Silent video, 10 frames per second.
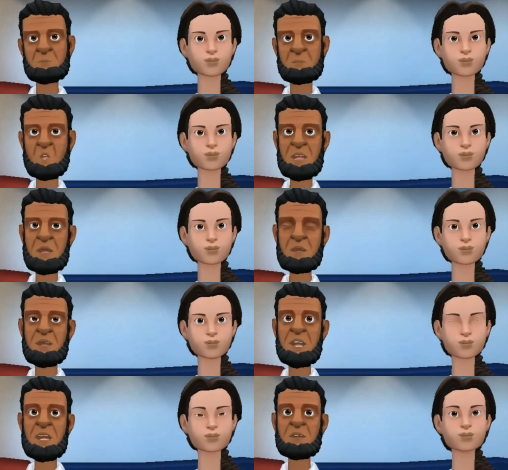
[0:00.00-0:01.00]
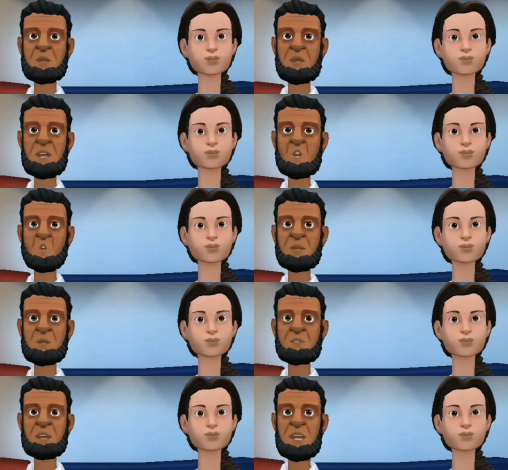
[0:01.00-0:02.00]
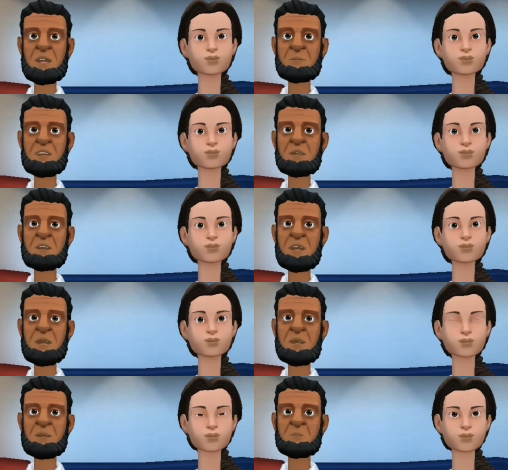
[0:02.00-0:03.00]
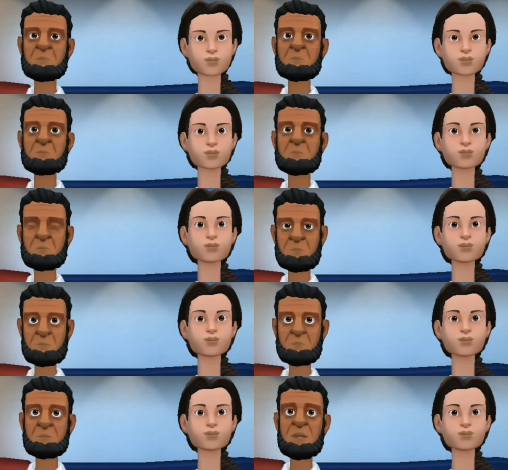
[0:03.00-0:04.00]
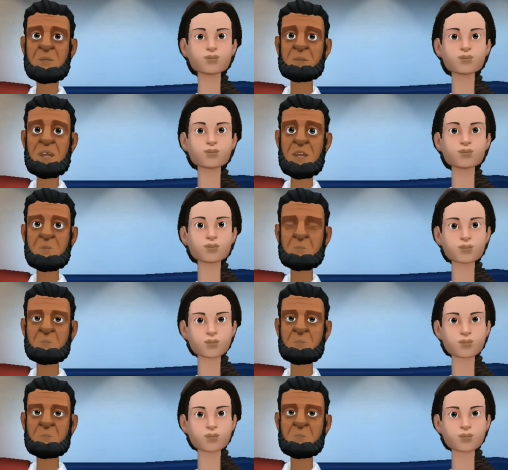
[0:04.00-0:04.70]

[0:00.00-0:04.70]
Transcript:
Speaker 1: He will fill the void in your life in the name of Jesus. Amen.